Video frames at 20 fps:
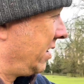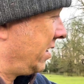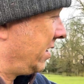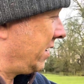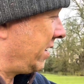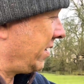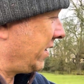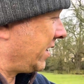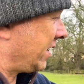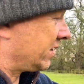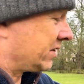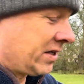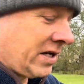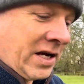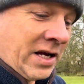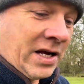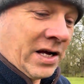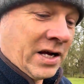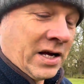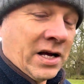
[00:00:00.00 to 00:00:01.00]
There he goes.
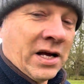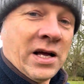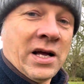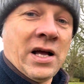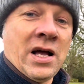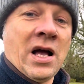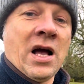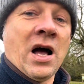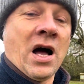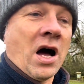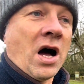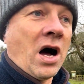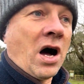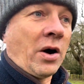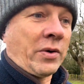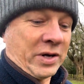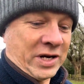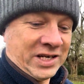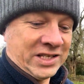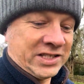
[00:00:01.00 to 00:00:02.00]

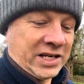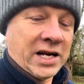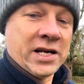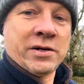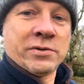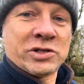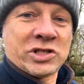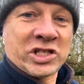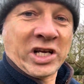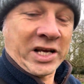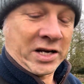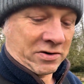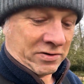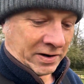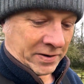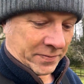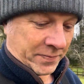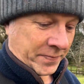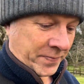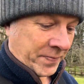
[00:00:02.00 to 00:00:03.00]
I'm going to tell you a secret.
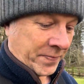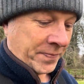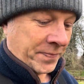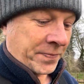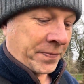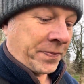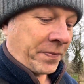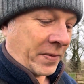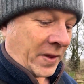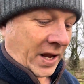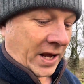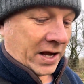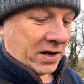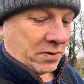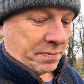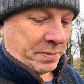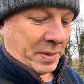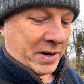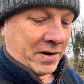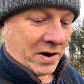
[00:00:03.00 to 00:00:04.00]
It's
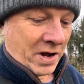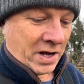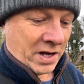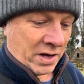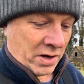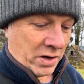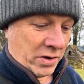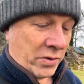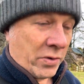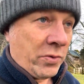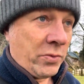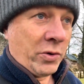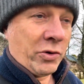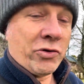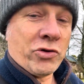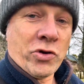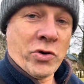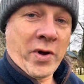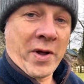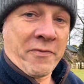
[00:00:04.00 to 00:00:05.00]
been, you
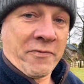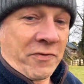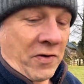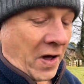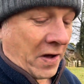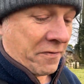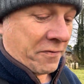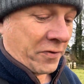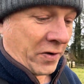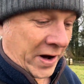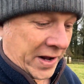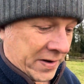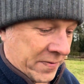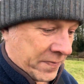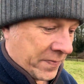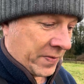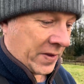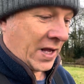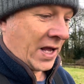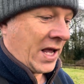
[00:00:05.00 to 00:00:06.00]
saw him fly free,
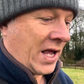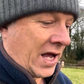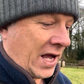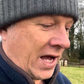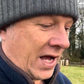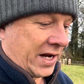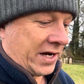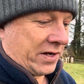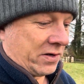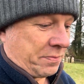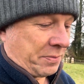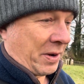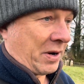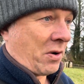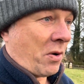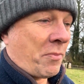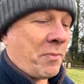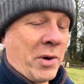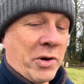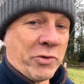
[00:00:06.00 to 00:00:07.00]
and it's been
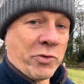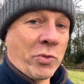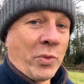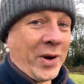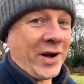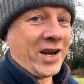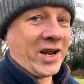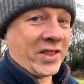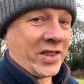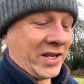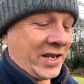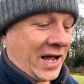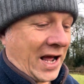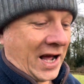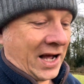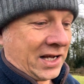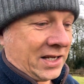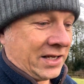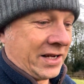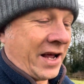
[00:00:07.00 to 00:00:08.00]
much windier than
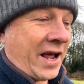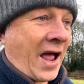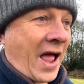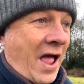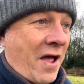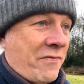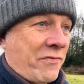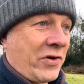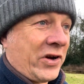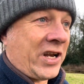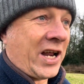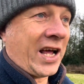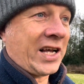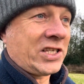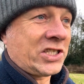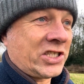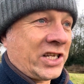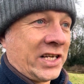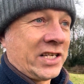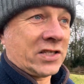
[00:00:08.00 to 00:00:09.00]
that every day
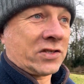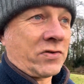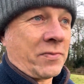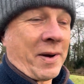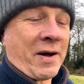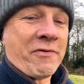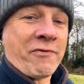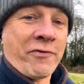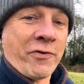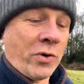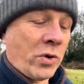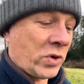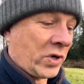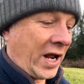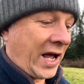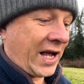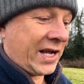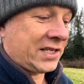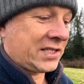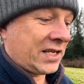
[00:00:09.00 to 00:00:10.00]
since, for about 4
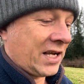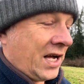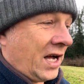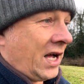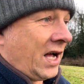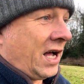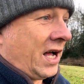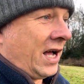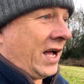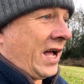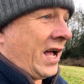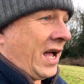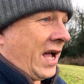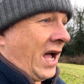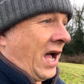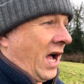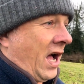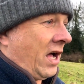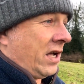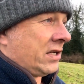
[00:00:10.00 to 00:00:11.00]
days.
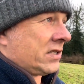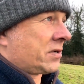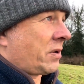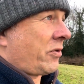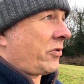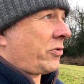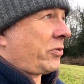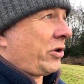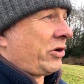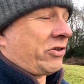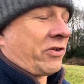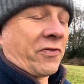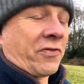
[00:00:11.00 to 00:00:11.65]
So I switched to